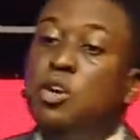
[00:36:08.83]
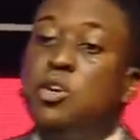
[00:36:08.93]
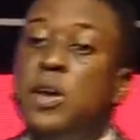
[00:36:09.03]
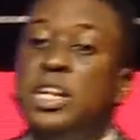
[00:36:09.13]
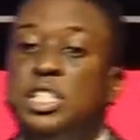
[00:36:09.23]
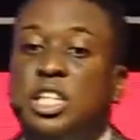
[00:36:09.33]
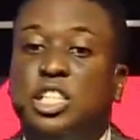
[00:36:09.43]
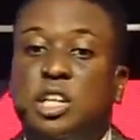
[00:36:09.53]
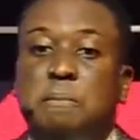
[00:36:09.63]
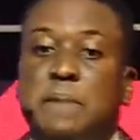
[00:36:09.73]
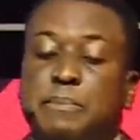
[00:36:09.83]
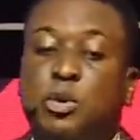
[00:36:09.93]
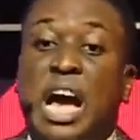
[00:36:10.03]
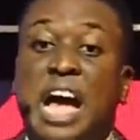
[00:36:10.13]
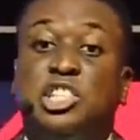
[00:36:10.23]
don't grow is this.
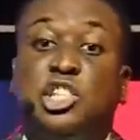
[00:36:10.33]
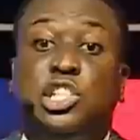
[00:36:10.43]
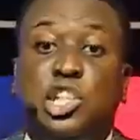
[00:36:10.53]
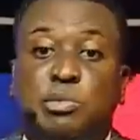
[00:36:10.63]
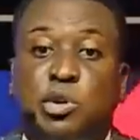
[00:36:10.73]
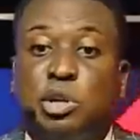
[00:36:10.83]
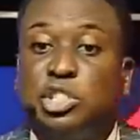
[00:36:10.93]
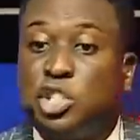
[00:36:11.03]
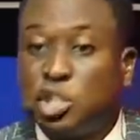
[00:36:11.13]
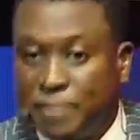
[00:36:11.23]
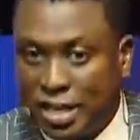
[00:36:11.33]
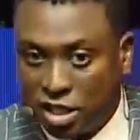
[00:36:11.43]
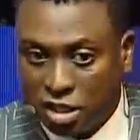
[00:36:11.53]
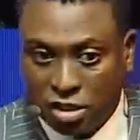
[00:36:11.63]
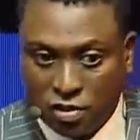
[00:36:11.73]
People assume growth is automatic.